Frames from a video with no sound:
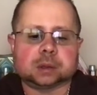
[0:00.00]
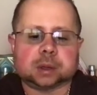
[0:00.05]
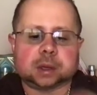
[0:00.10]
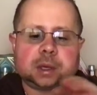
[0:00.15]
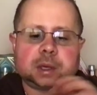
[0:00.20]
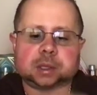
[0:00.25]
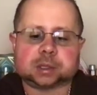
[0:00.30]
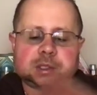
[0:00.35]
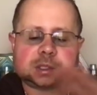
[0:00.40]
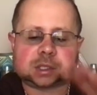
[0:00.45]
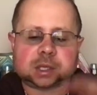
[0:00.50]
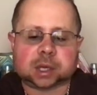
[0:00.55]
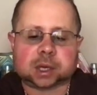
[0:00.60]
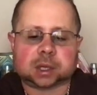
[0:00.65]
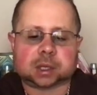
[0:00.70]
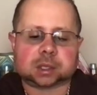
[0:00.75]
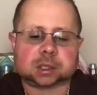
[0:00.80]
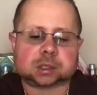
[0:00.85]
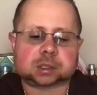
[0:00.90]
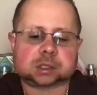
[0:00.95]
it
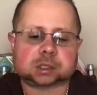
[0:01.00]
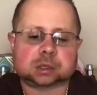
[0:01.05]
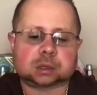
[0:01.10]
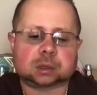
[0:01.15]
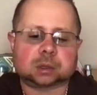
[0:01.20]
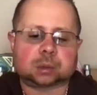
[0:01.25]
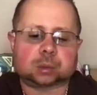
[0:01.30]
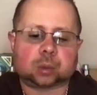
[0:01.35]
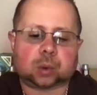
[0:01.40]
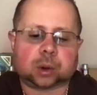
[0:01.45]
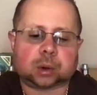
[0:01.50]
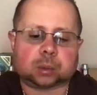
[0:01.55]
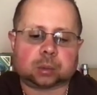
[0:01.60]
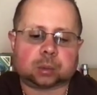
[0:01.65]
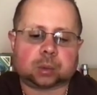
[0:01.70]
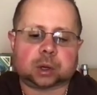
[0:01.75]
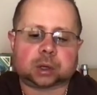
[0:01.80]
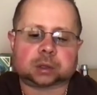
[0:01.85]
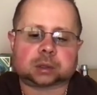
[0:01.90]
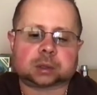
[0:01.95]
says
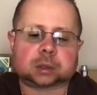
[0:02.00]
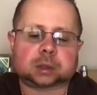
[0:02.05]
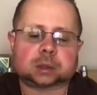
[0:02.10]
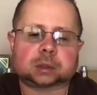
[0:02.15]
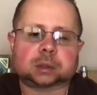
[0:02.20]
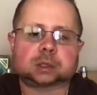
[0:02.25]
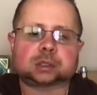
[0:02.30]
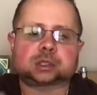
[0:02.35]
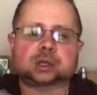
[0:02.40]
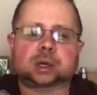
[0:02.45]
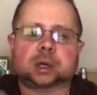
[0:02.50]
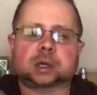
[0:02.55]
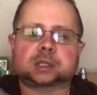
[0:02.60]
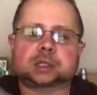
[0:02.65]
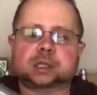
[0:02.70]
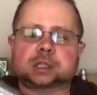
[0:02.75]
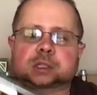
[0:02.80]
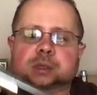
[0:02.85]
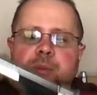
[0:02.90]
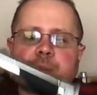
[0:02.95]
what the electronic
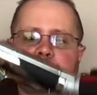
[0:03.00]
system